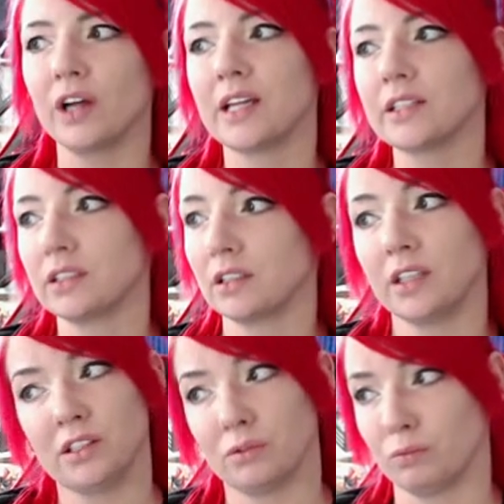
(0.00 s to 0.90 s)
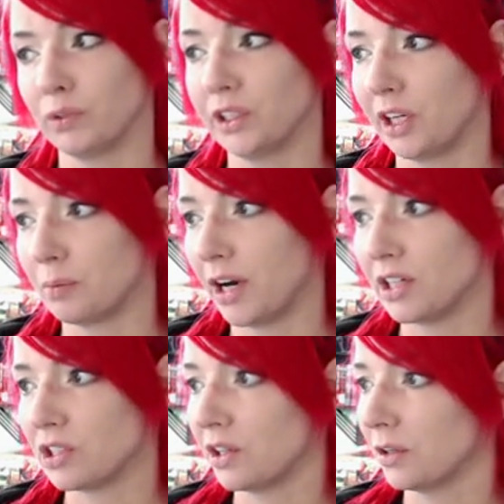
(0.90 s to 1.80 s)
Oh, that's a really good
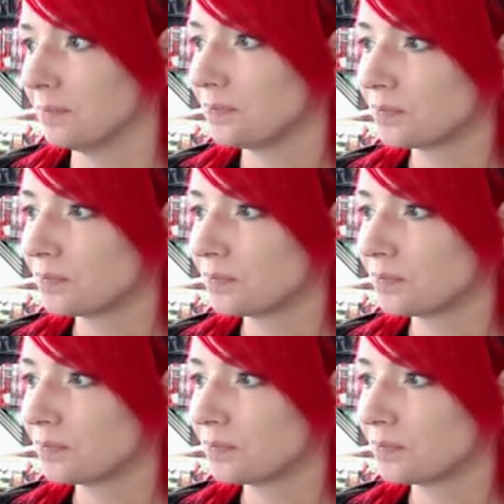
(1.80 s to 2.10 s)
price too.